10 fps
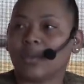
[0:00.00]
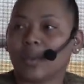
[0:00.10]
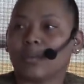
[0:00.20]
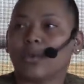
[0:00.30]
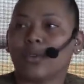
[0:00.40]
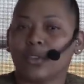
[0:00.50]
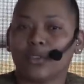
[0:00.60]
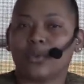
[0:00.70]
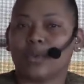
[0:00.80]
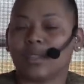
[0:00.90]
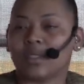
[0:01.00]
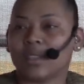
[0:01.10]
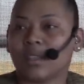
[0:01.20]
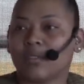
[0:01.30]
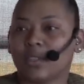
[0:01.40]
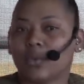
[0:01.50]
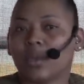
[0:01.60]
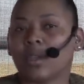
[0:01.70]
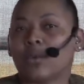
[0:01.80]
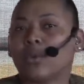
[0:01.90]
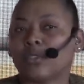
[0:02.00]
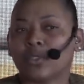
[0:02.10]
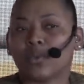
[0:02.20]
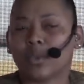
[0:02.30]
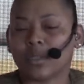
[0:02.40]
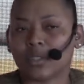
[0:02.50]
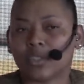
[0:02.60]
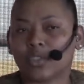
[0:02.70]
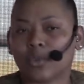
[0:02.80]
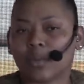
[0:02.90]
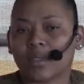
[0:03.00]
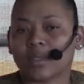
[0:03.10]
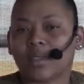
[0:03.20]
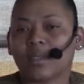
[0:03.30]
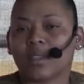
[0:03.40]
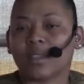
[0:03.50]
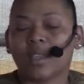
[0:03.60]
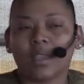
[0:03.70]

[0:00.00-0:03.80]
I'm going to do what it is I have to do. And I also wanted to show my son that